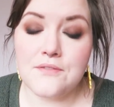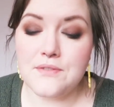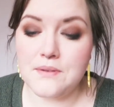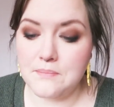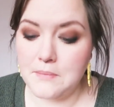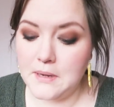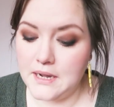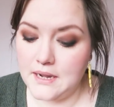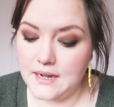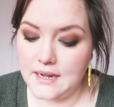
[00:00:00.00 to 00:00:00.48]

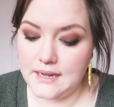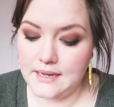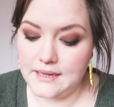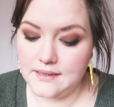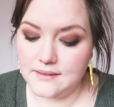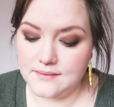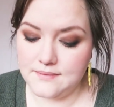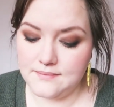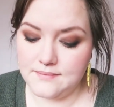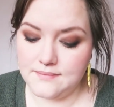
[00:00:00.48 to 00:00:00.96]
in my
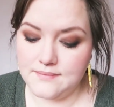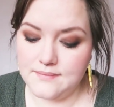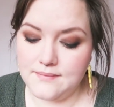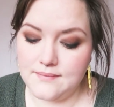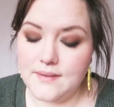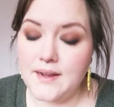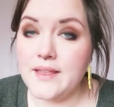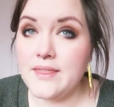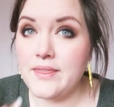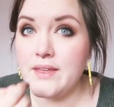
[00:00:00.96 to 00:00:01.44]
eye.
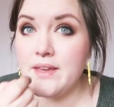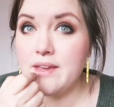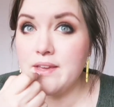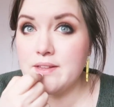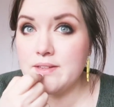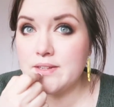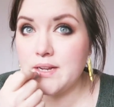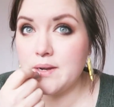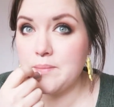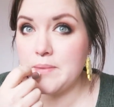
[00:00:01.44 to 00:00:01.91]
I
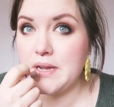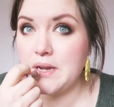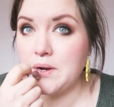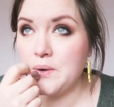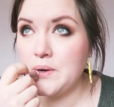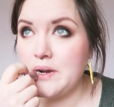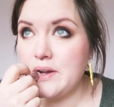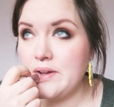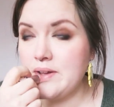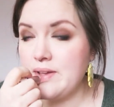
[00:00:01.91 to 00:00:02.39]
think it's come
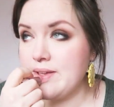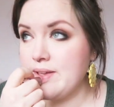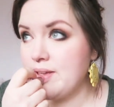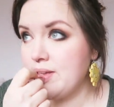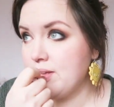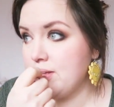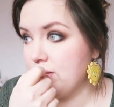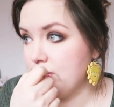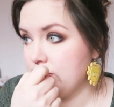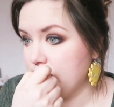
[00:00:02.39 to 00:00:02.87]
out.
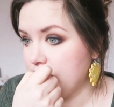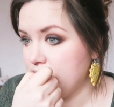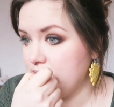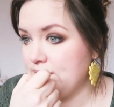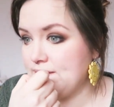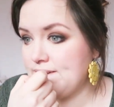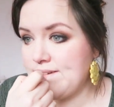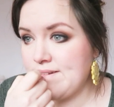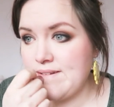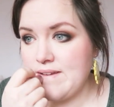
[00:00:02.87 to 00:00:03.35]

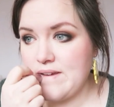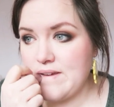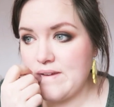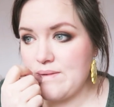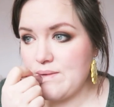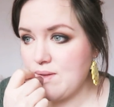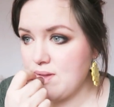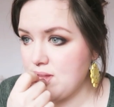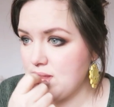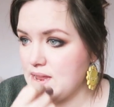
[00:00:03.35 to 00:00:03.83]
I don't
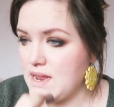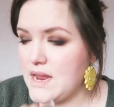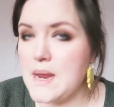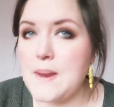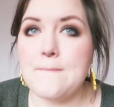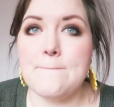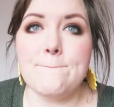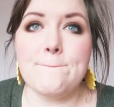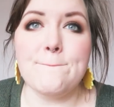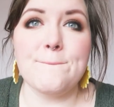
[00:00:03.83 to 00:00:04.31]
know.
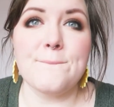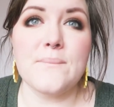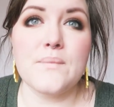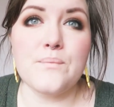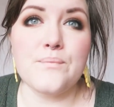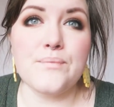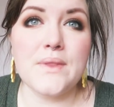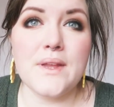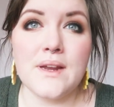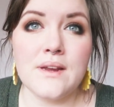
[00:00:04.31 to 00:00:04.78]

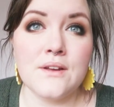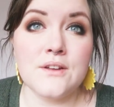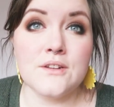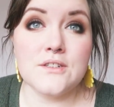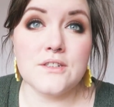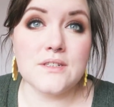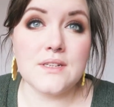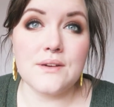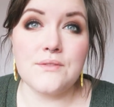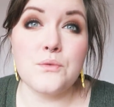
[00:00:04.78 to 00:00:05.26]
I
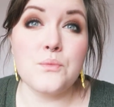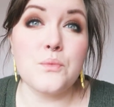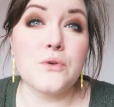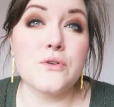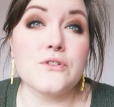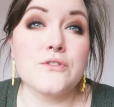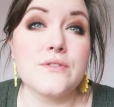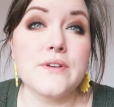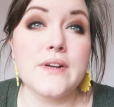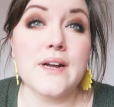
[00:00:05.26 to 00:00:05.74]
could just have a
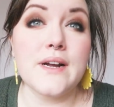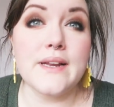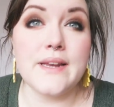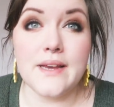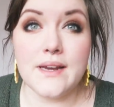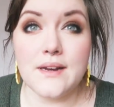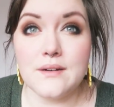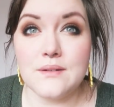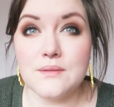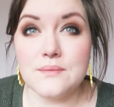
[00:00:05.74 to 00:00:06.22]
watery eye
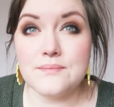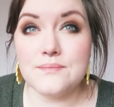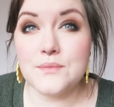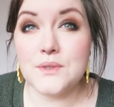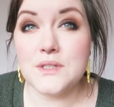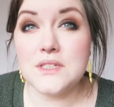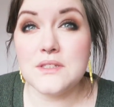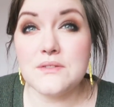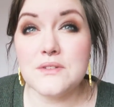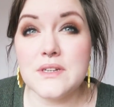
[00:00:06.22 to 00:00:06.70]
now,
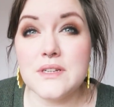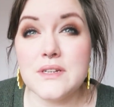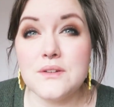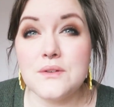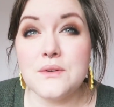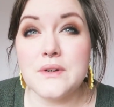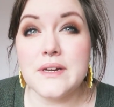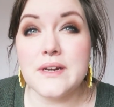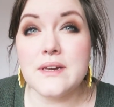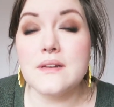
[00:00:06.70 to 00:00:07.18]
which is really
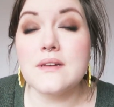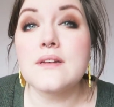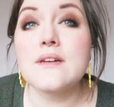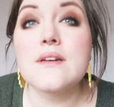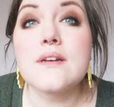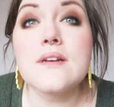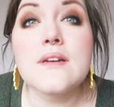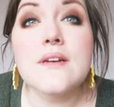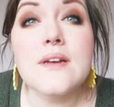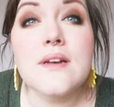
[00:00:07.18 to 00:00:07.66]
annoying
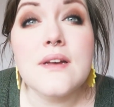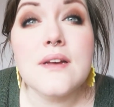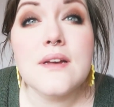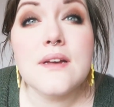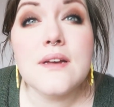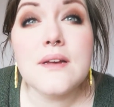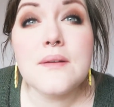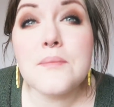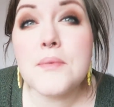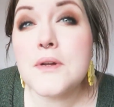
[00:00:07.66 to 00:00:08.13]

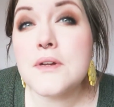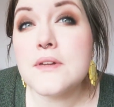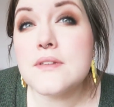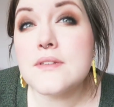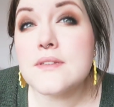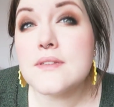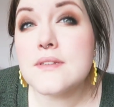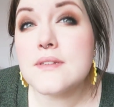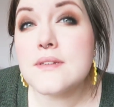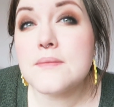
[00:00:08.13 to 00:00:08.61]

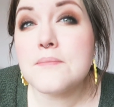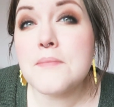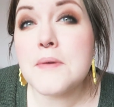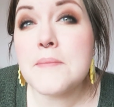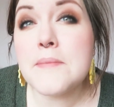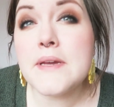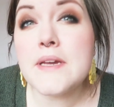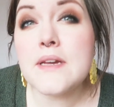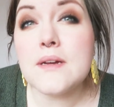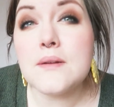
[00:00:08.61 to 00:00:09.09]
because
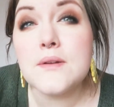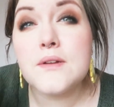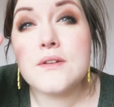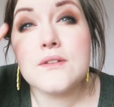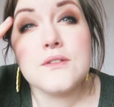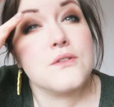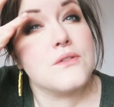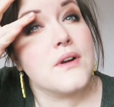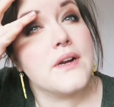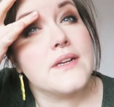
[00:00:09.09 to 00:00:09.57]
my makeup
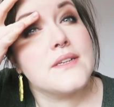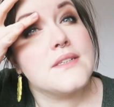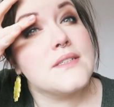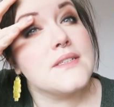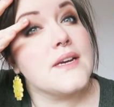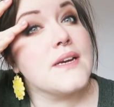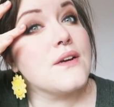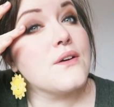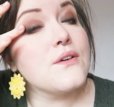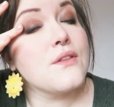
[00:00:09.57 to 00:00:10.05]
looks all right
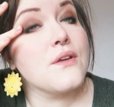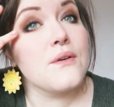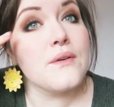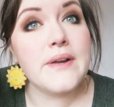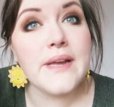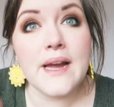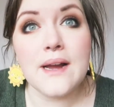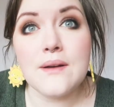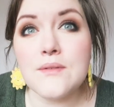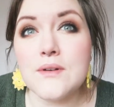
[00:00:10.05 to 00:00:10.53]
today. Although
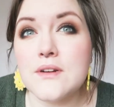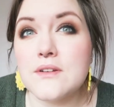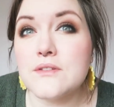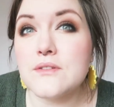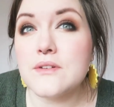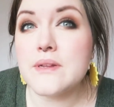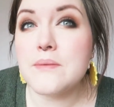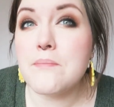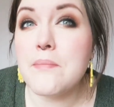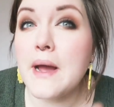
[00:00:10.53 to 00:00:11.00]
on camera it
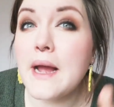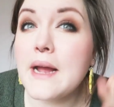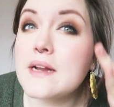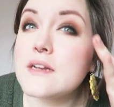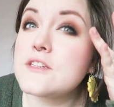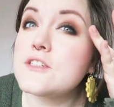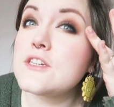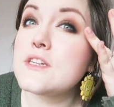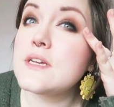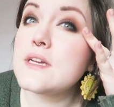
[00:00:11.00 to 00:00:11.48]
looks really
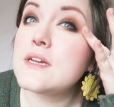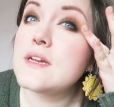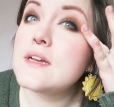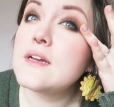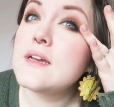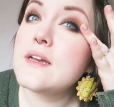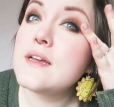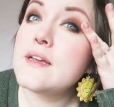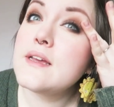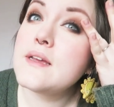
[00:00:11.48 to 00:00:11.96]
patchy.
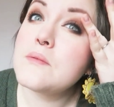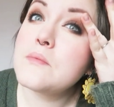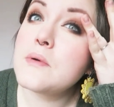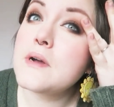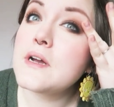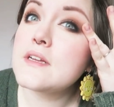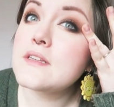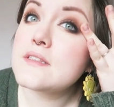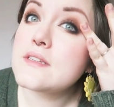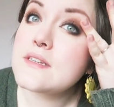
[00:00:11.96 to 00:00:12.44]
In
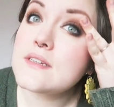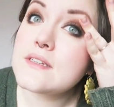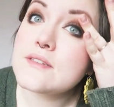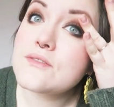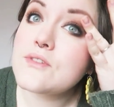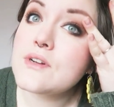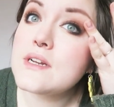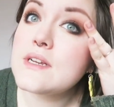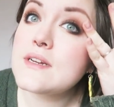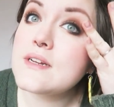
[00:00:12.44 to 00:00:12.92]
person
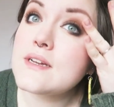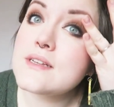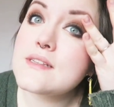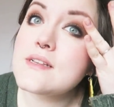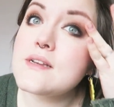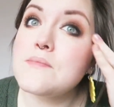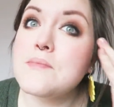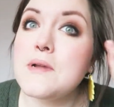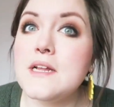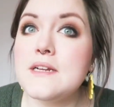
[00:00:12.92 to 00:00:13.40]
it's really
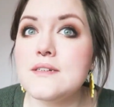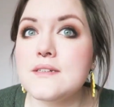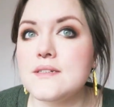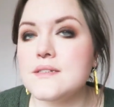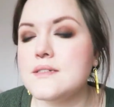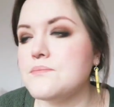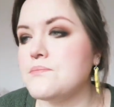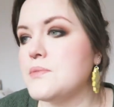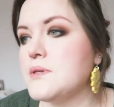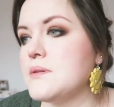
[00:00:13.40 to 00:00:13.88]
nicely
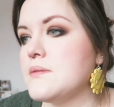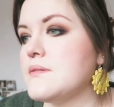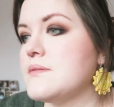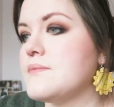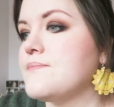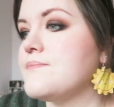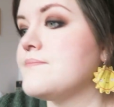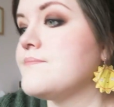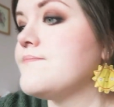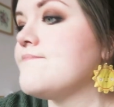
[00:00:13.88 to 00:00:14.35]
blended, but
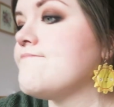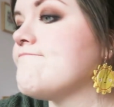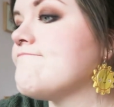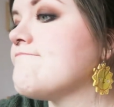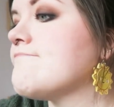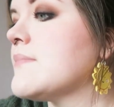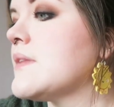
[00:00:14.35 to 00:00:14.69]
hmm.